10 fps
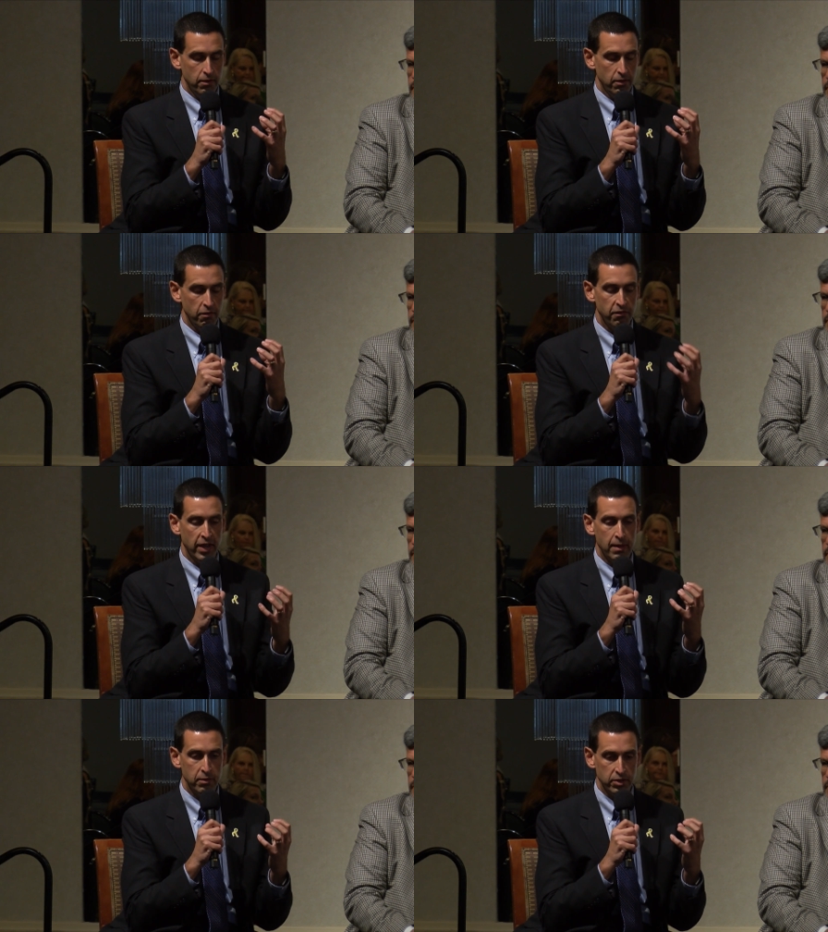the
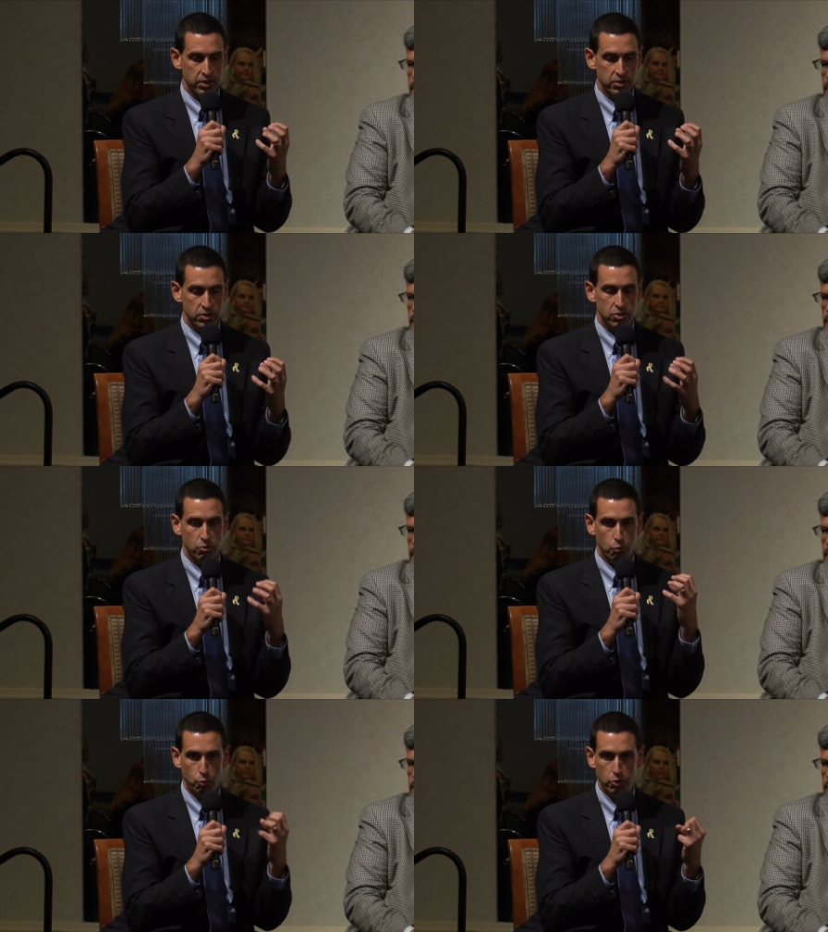families
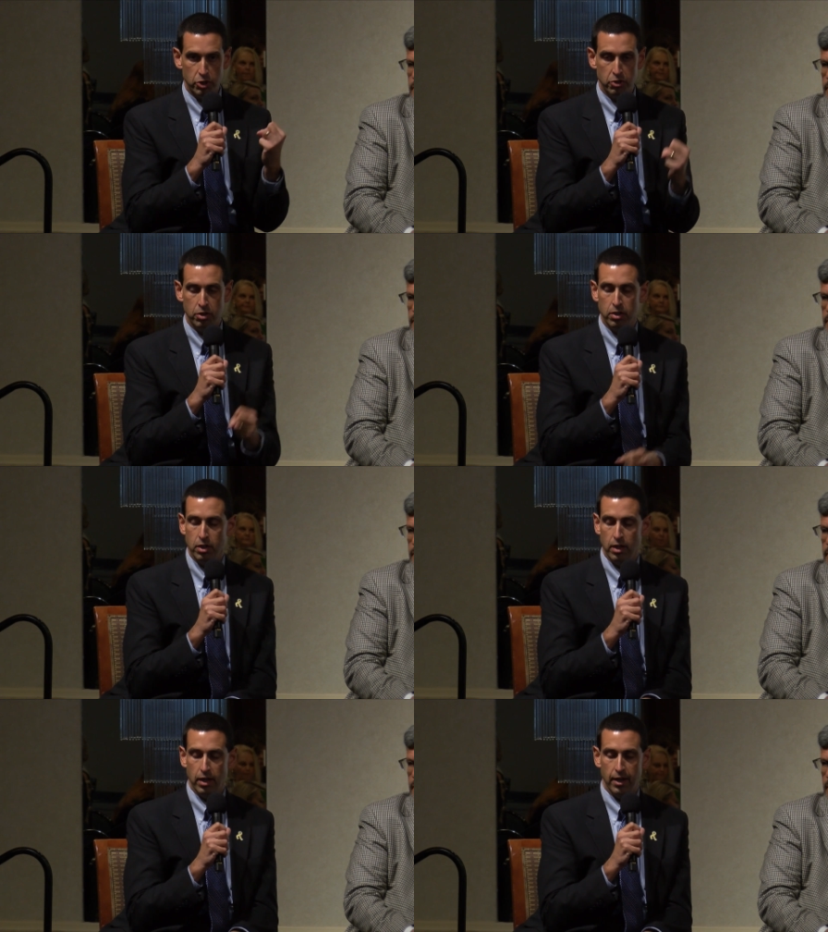would
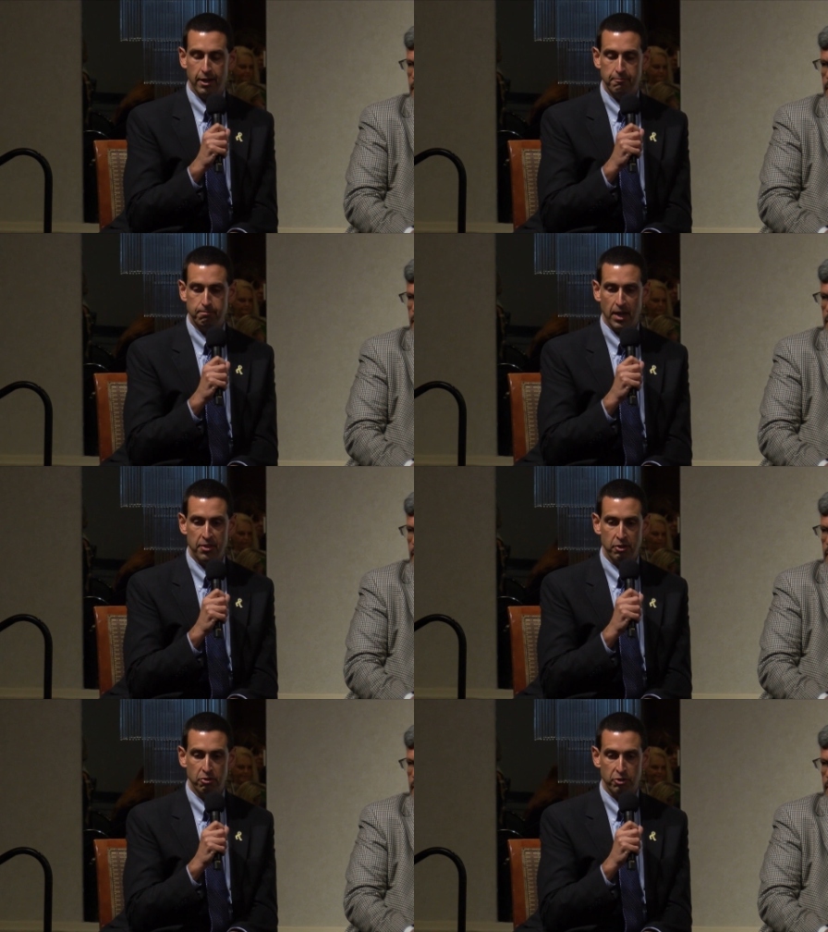
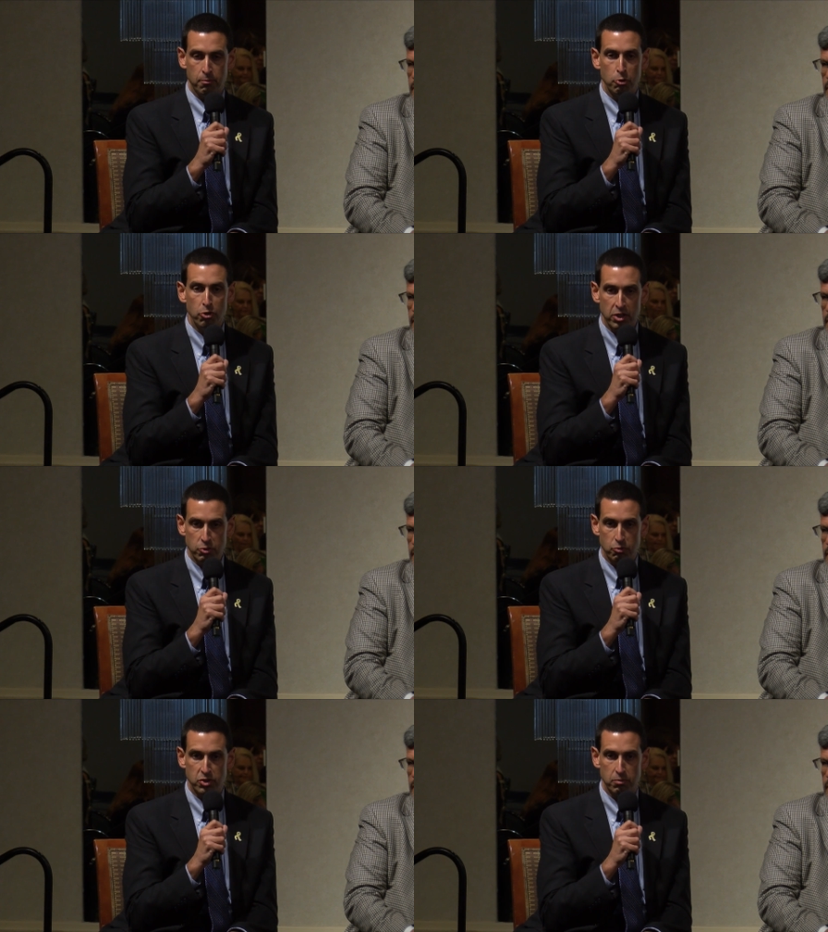and the
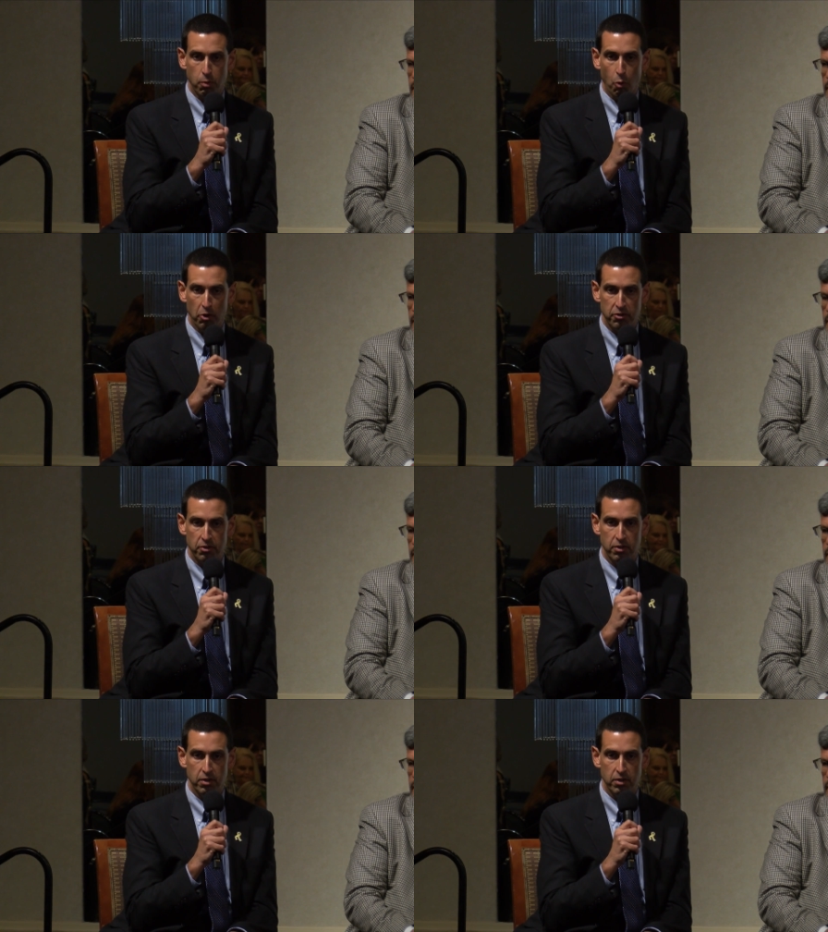communities would support,